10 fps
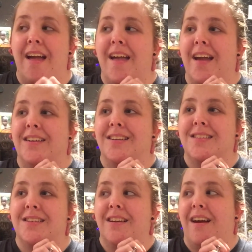
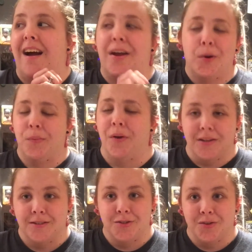and I hope you
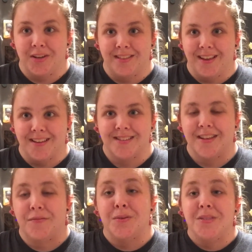guys enjoyed this.
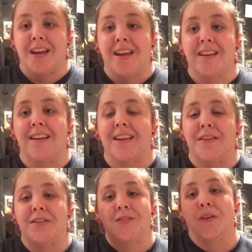If you did,
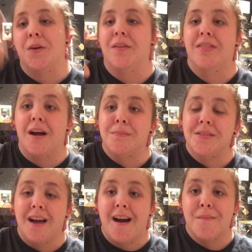give this video a
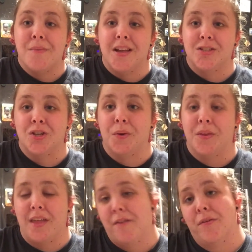thumbs up and share it
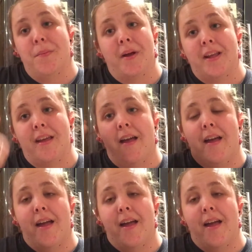with everybody.